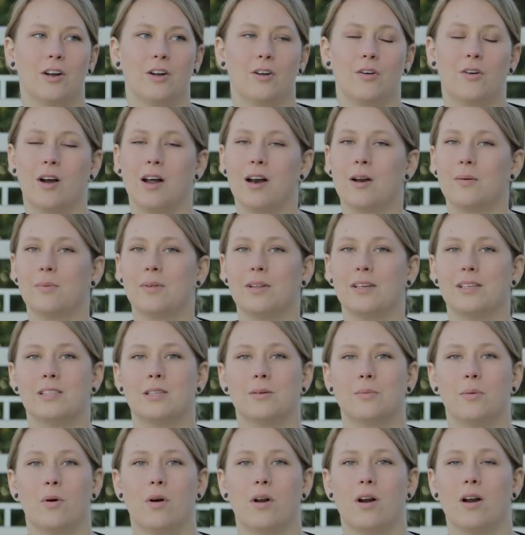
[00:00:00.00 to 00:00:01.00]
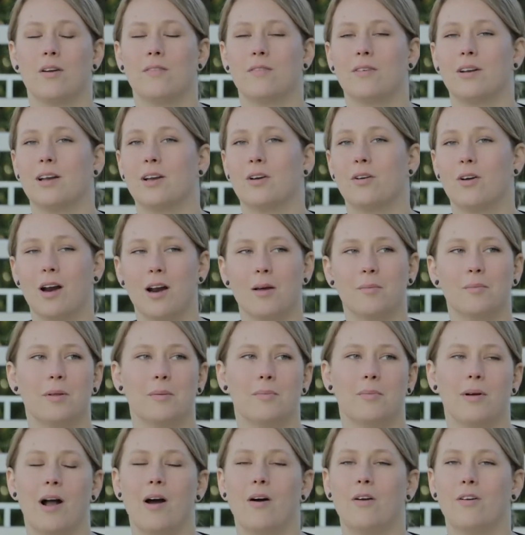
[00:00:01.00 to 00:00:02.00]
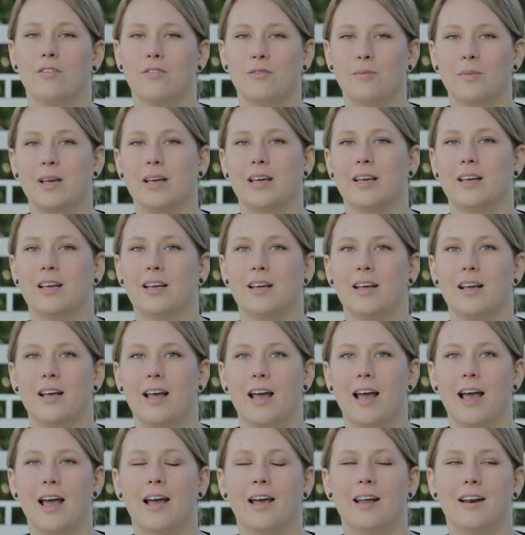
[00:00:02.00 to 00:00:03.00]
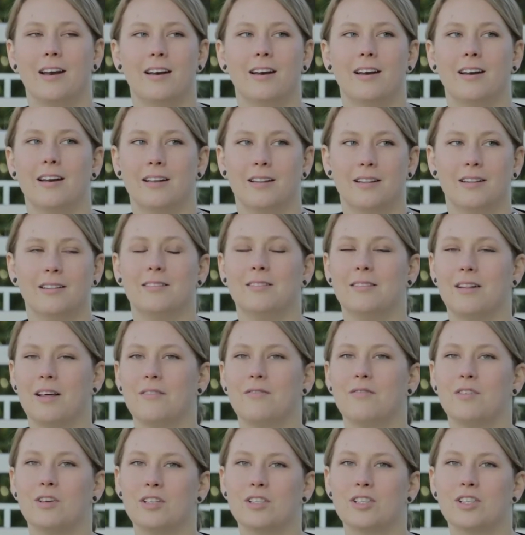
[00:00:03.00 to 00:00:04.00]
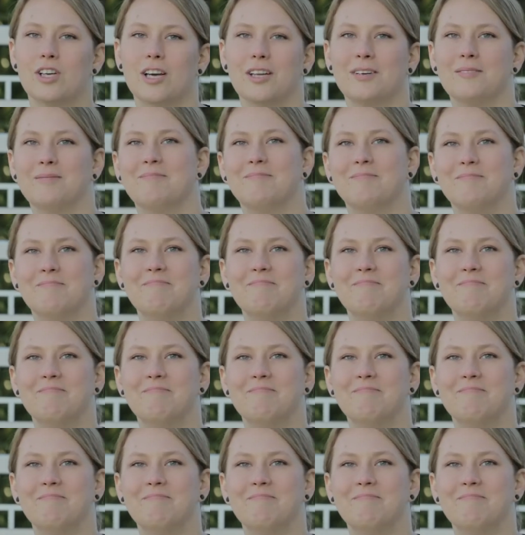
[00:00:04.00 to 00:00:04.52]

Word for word: incredibly supportive and incredibly proud of me. And that feels good.